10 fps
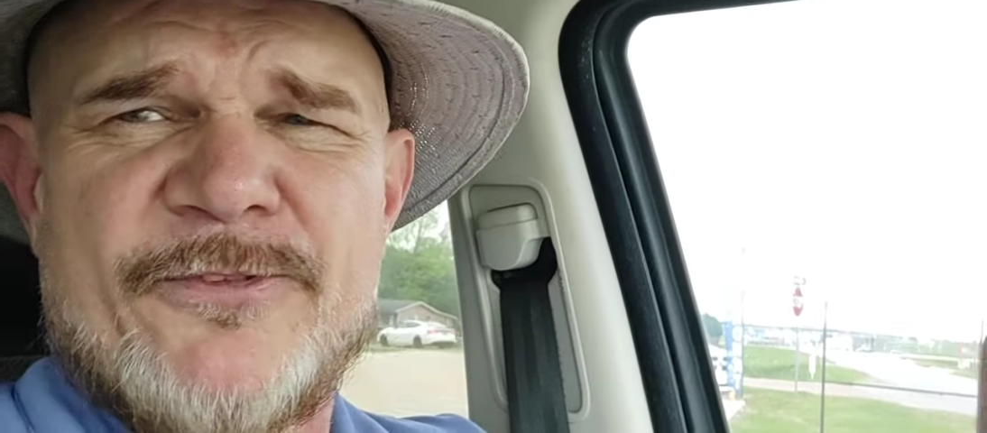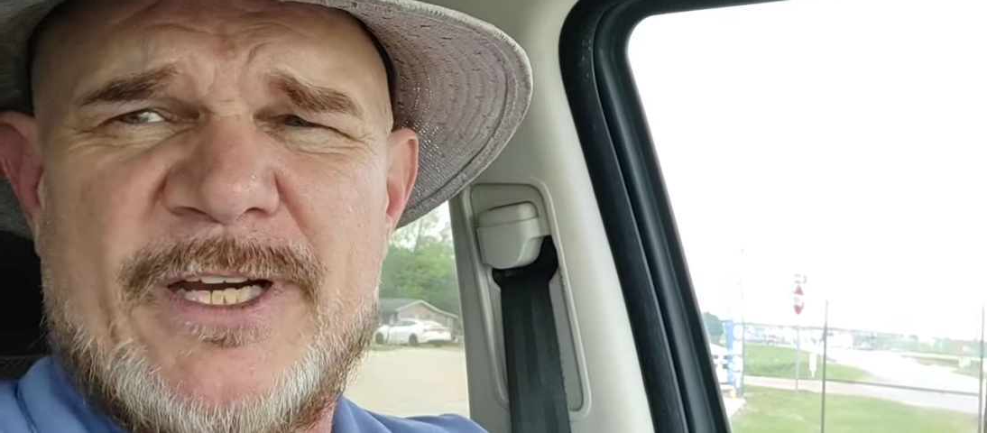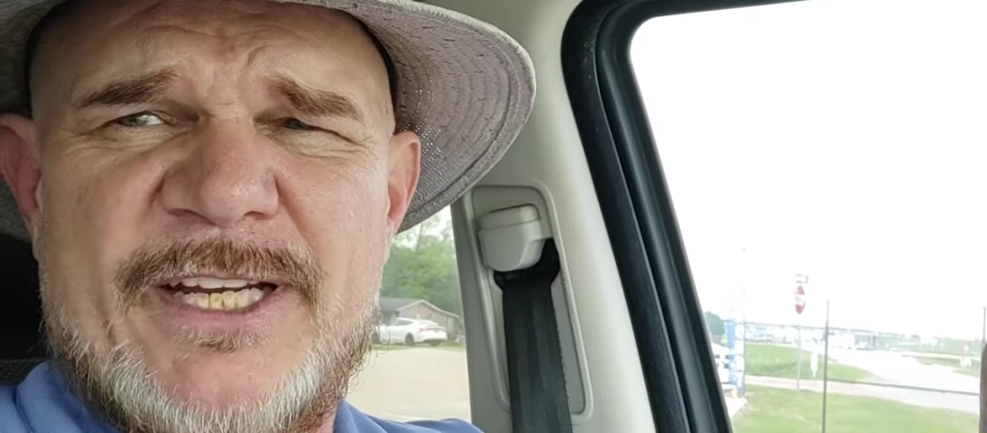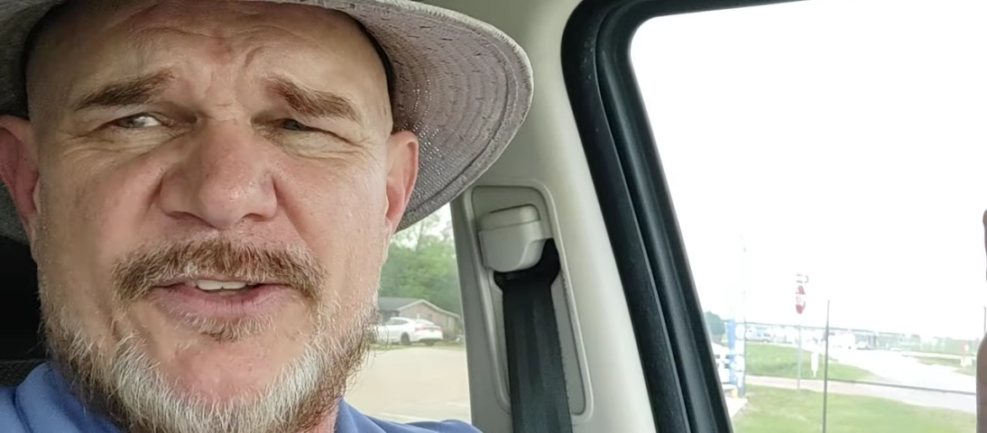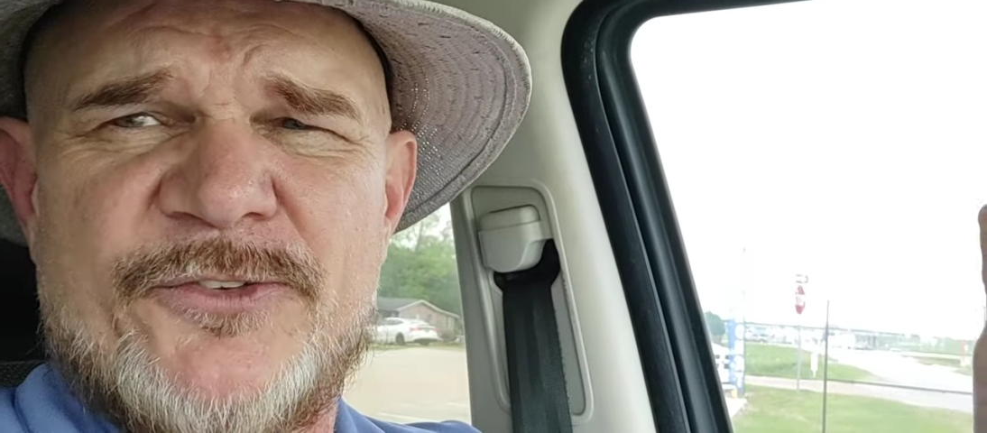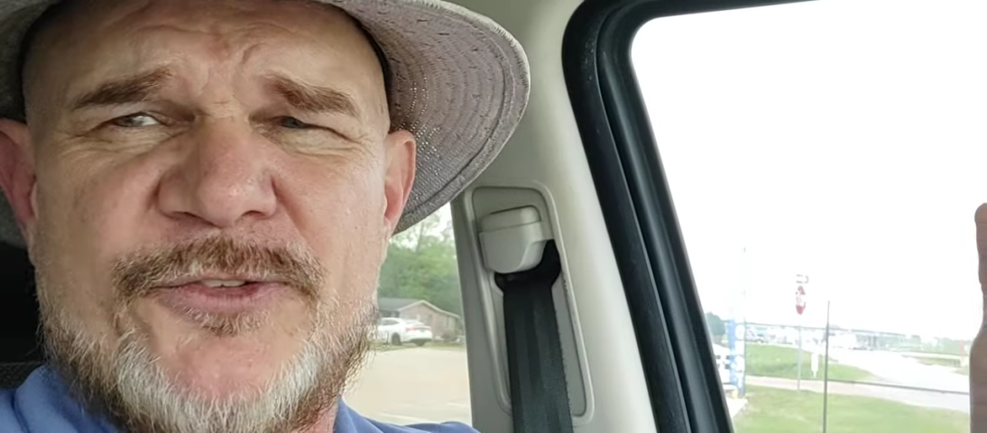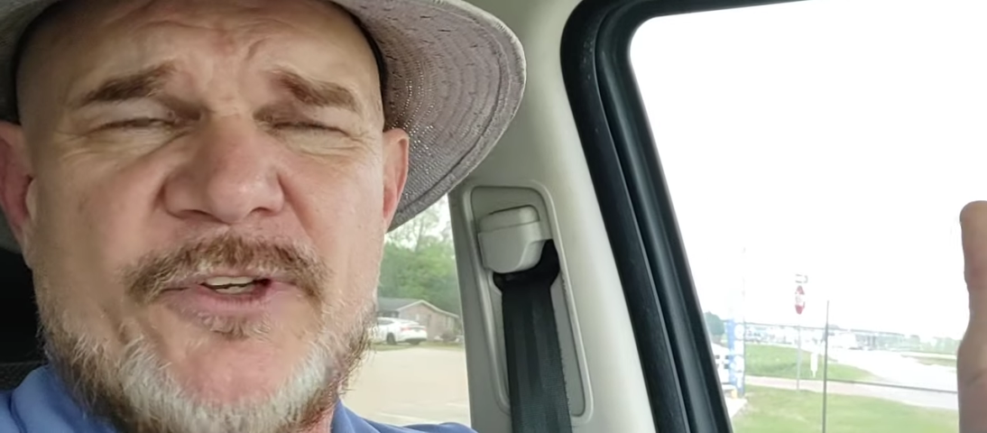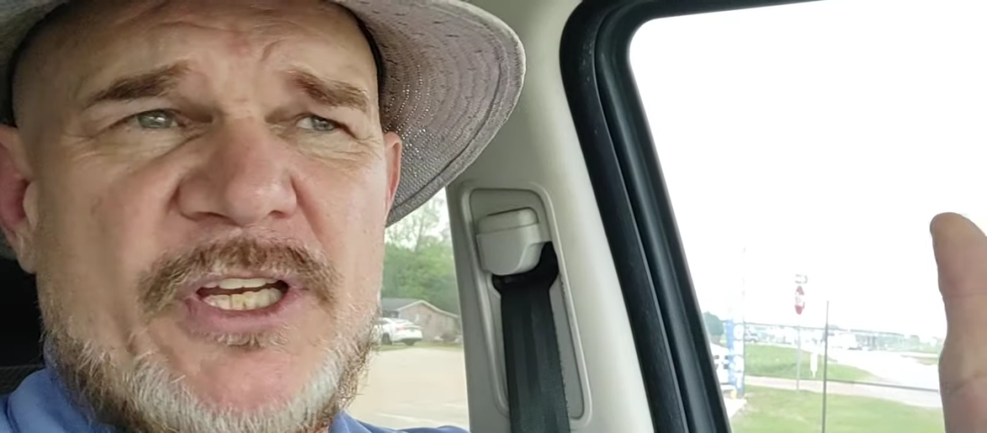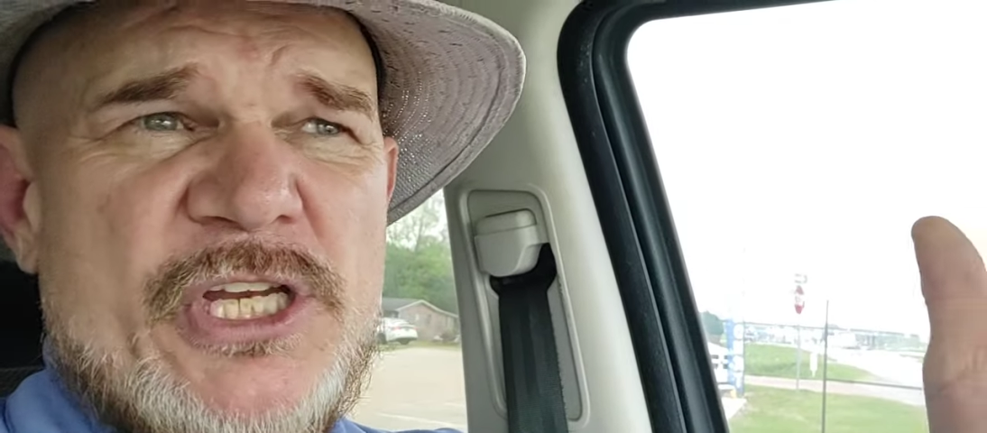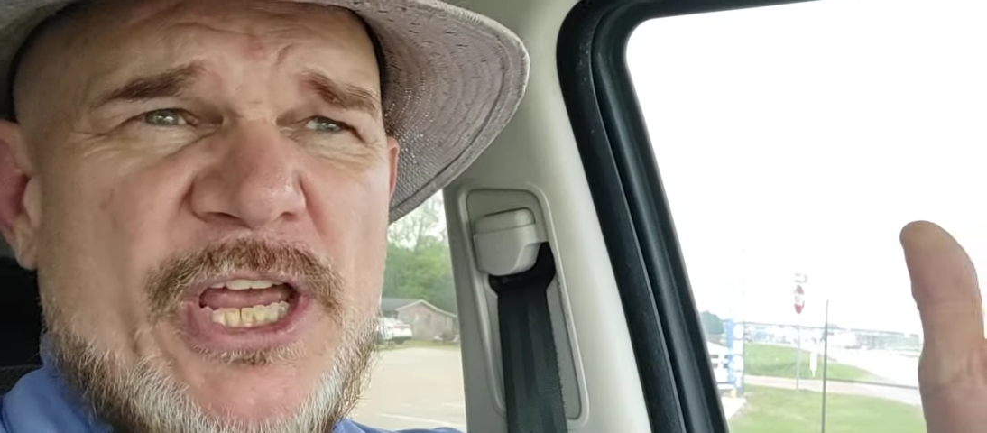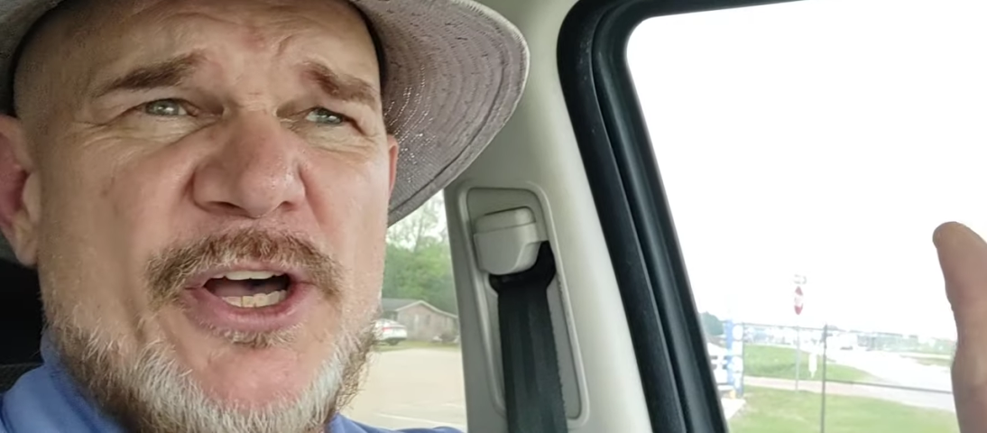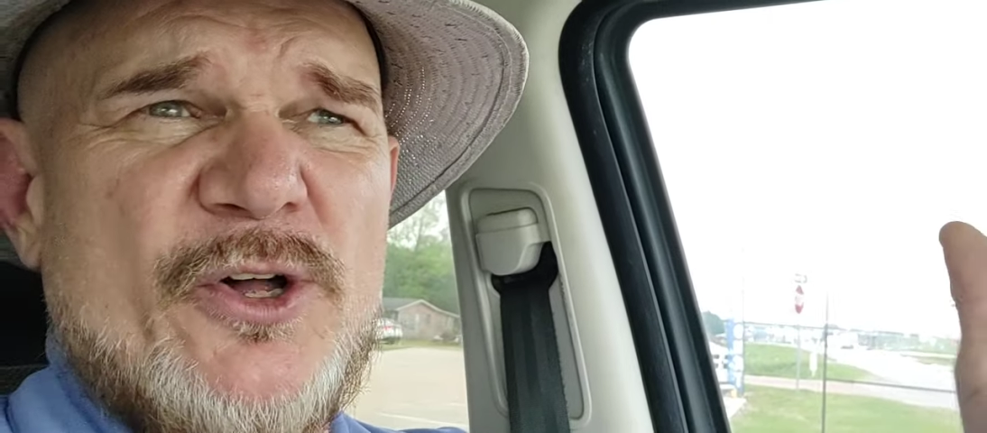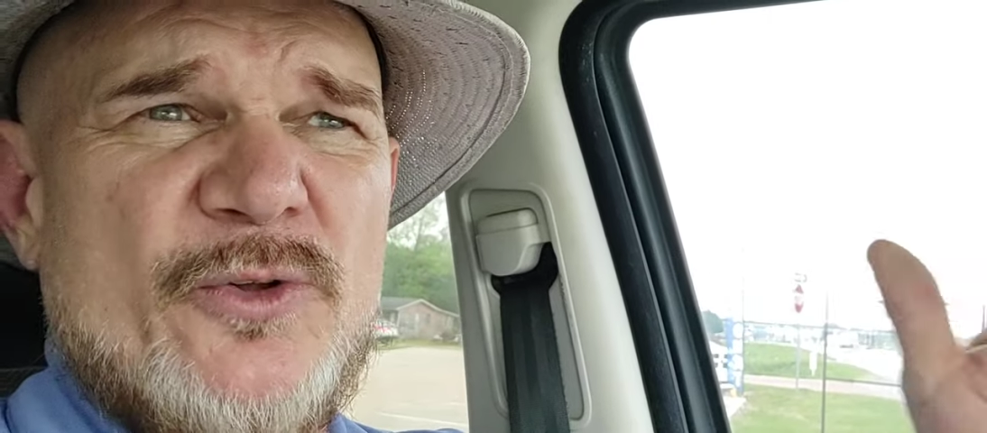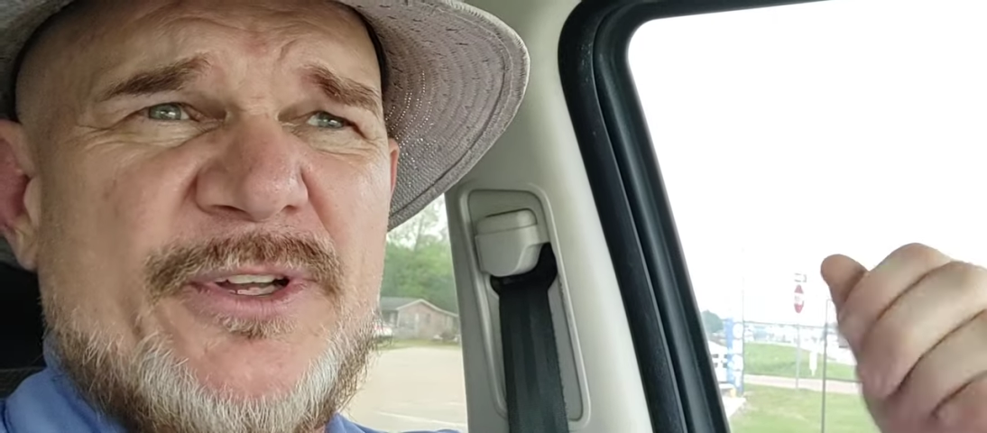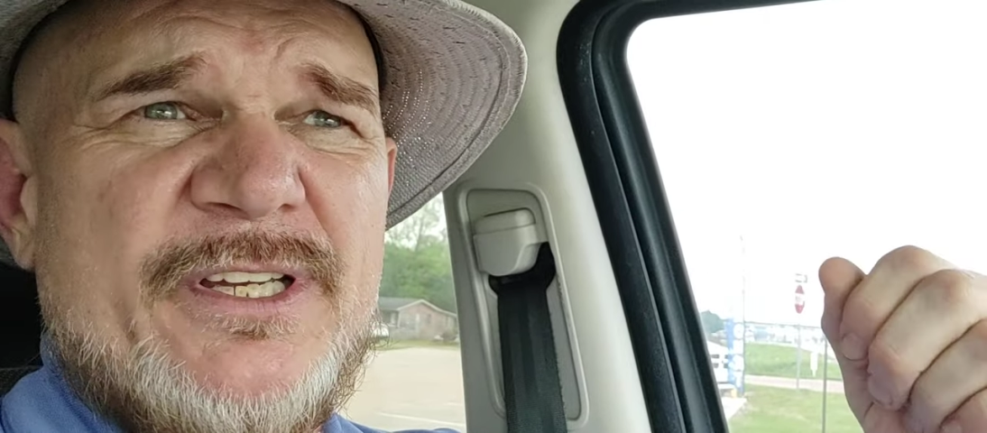friends
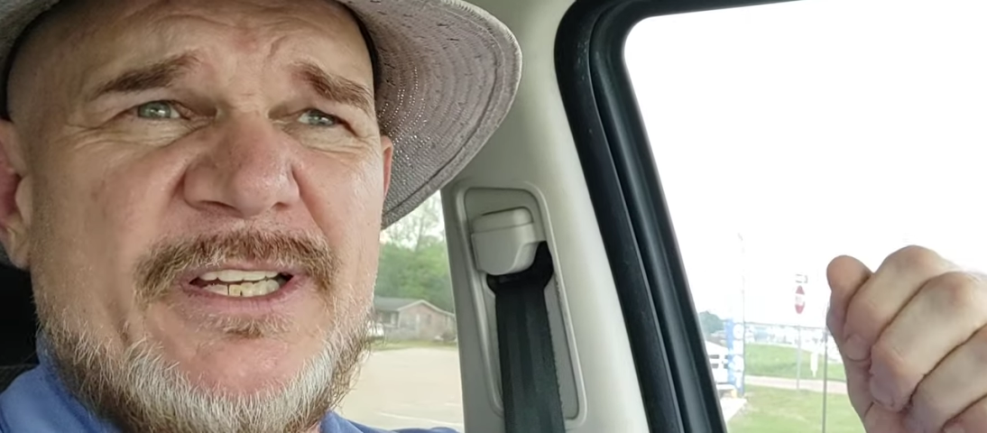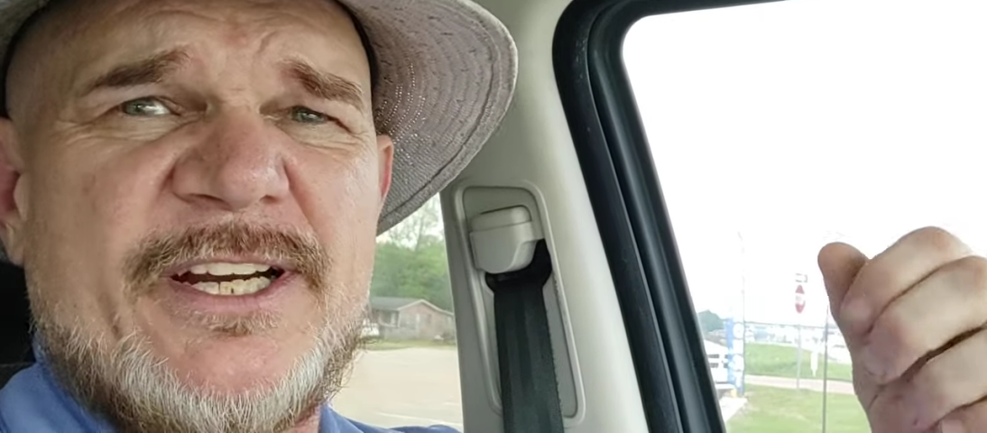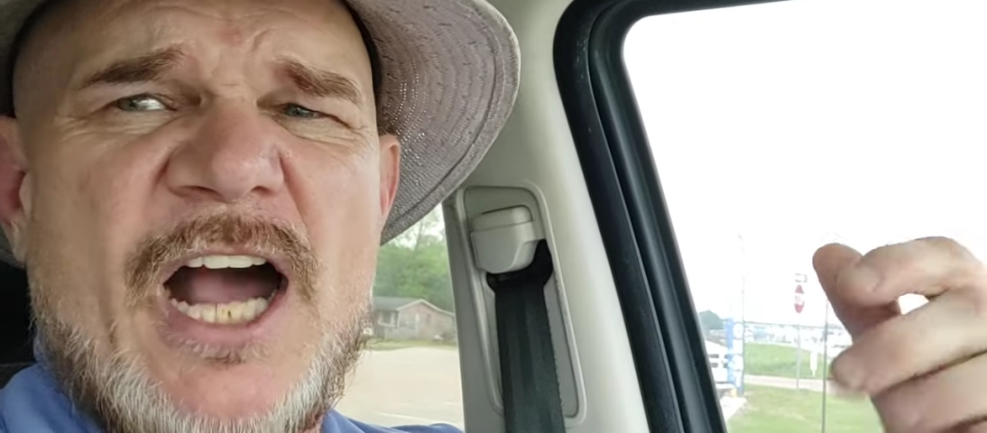yelled,